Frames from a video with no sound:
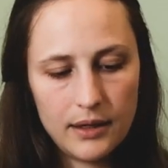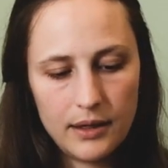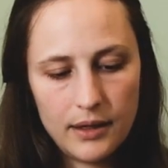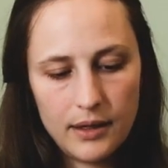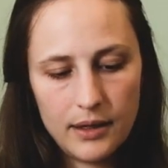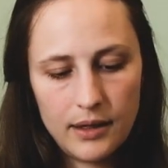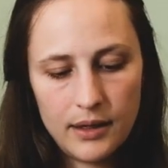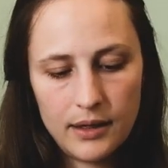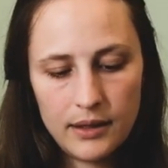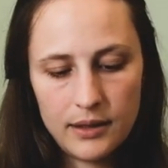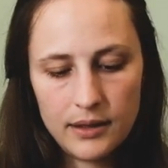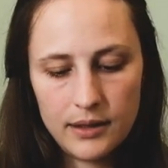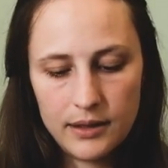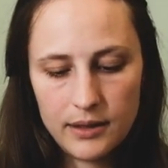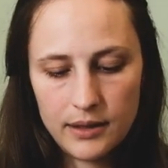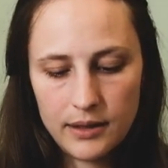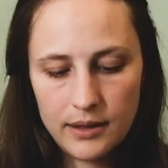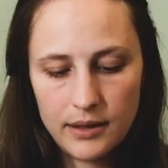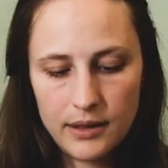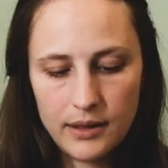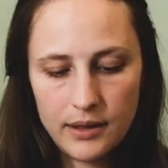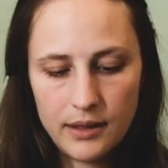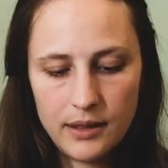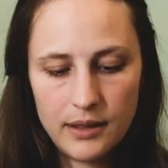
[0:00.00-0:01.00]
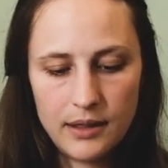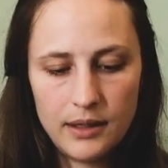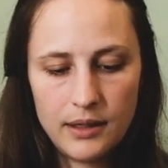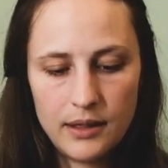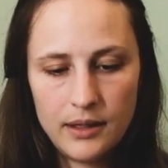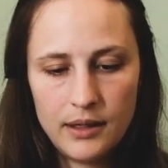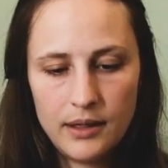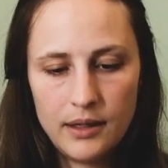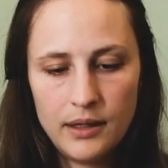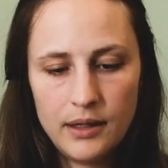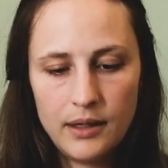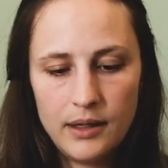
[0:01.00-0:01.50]
and
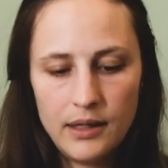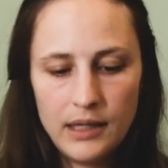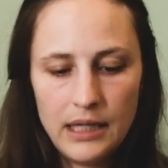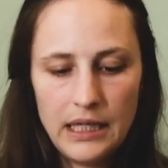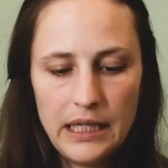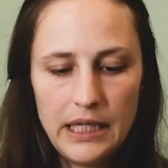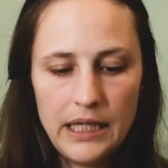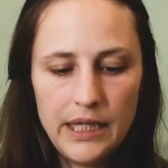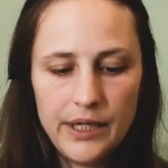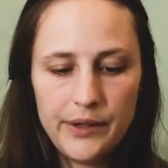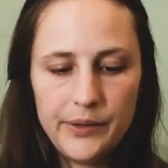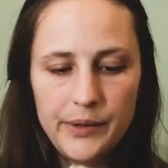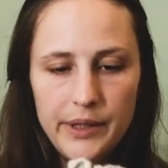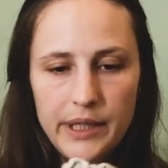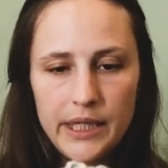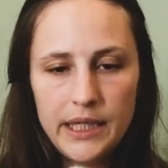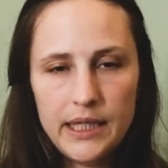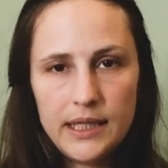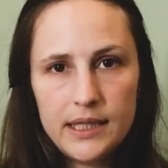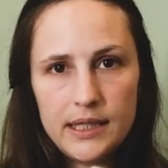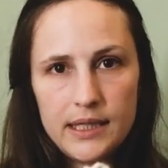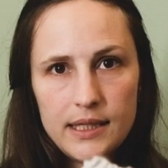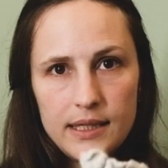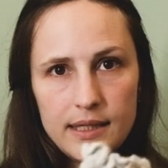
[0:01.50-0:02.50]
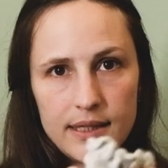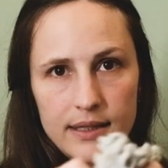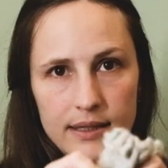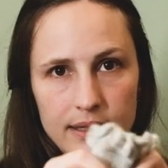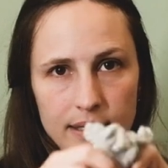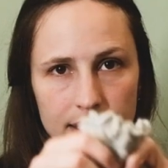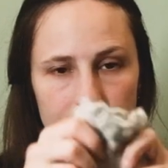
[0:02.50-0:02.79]
here it is.